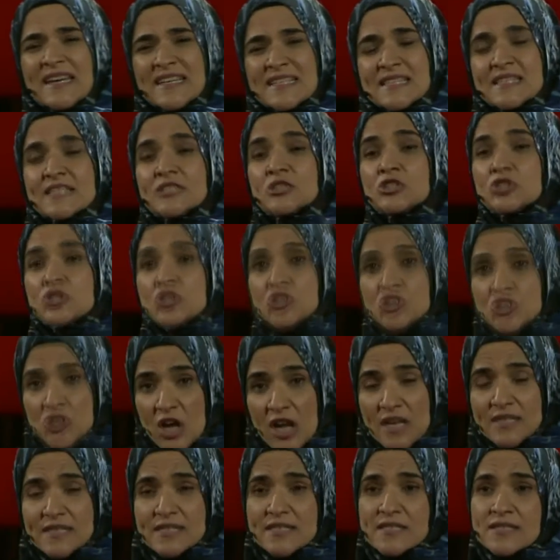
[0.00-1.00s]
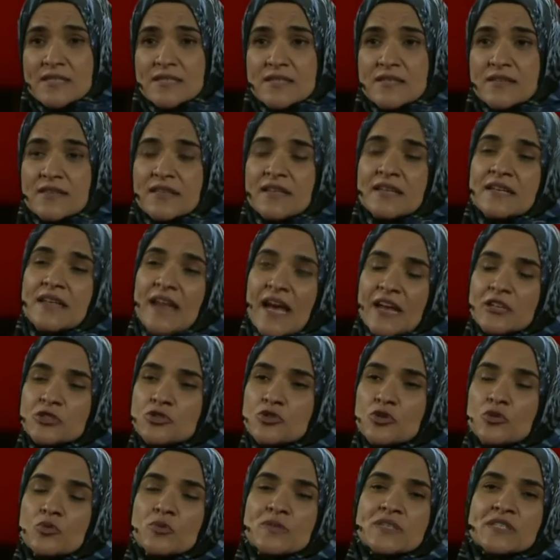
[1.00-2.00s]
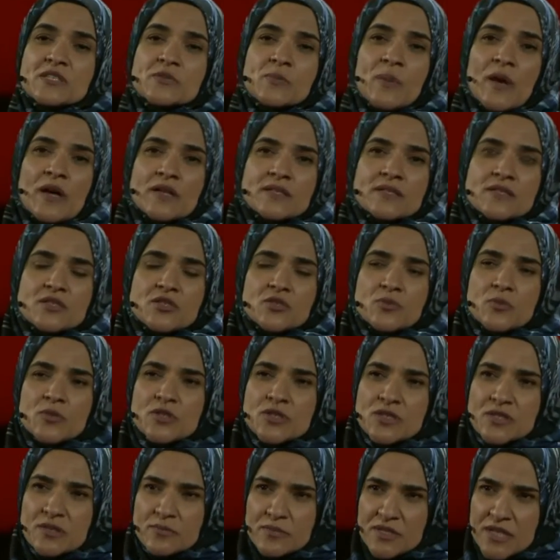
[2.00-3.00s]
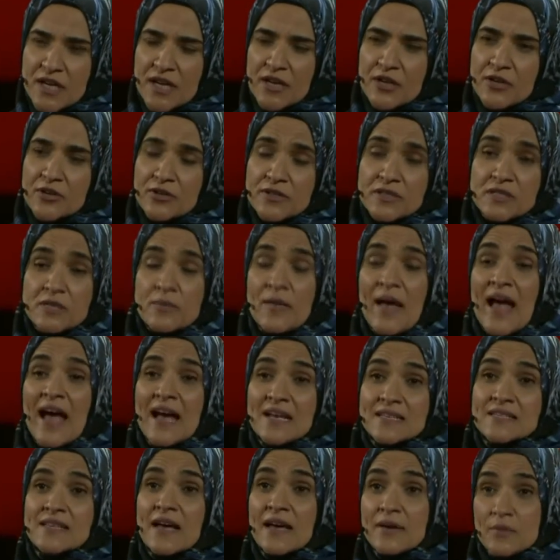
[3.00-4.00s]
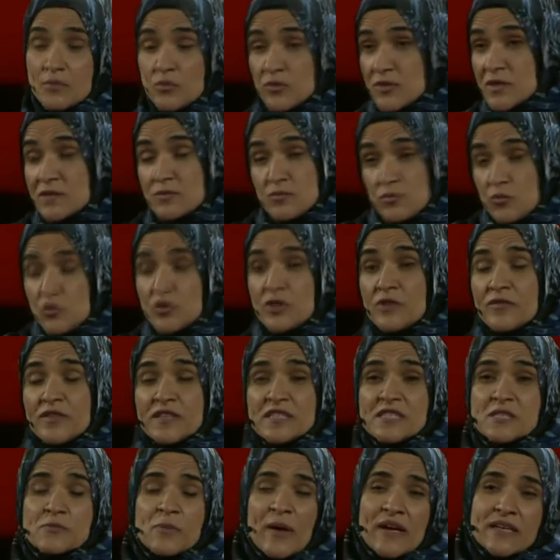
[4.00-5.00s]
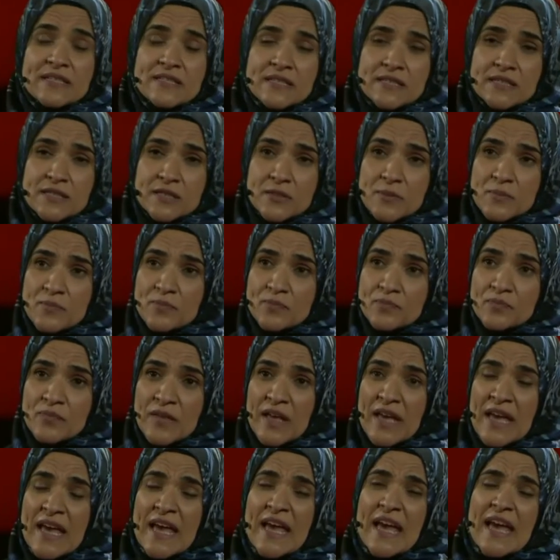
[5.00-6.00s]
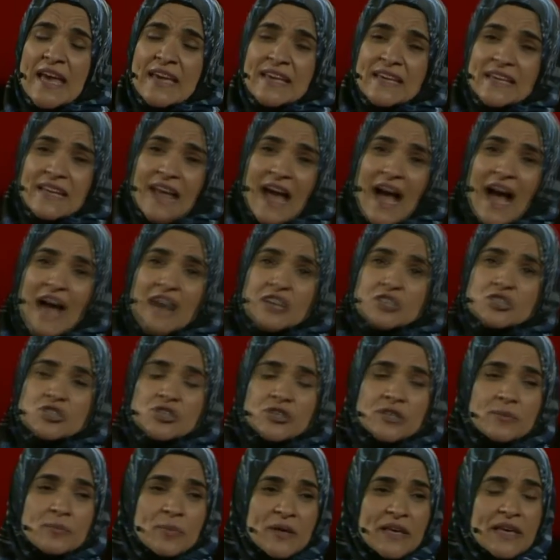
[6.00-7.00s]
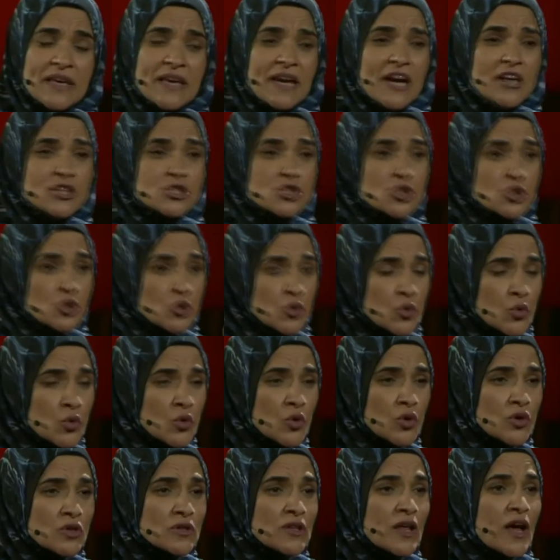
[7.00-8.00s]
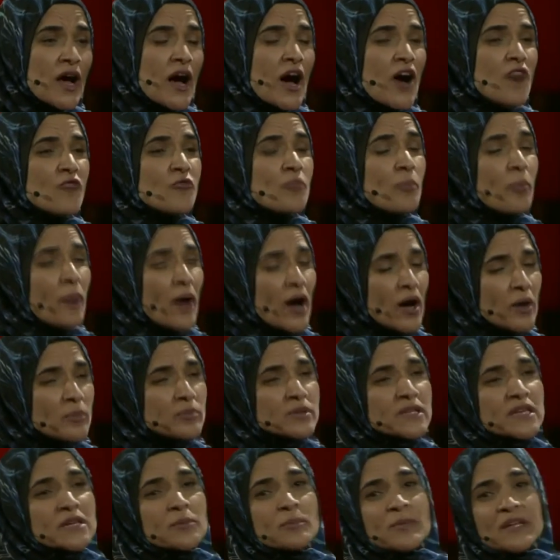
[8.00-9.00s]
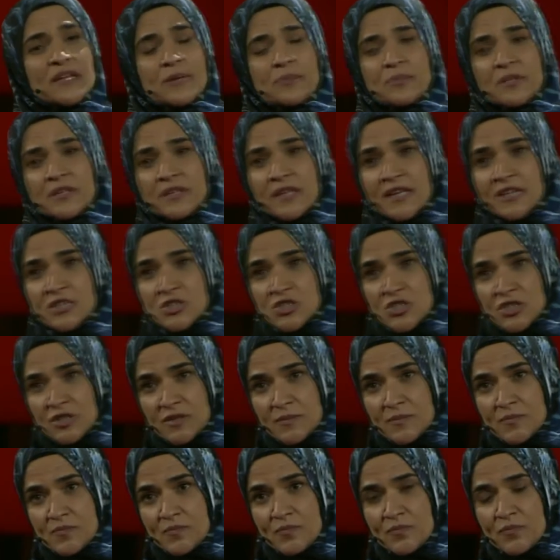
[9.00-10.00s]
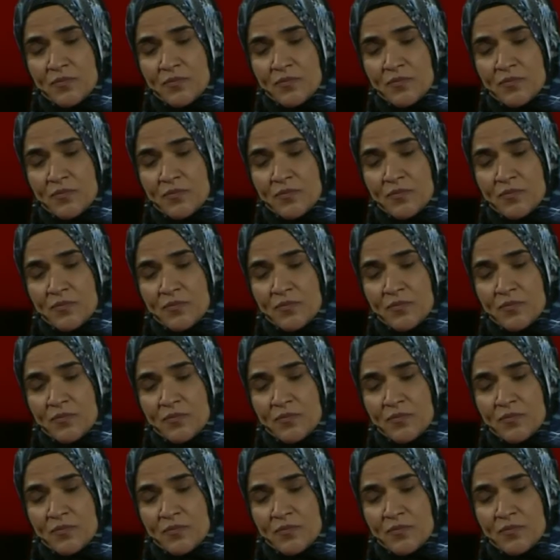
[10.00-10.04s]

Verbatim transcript: isn't just the natural response to Muslim terrorism, as I would, would have expected. It can actually be a tool of public manipulation,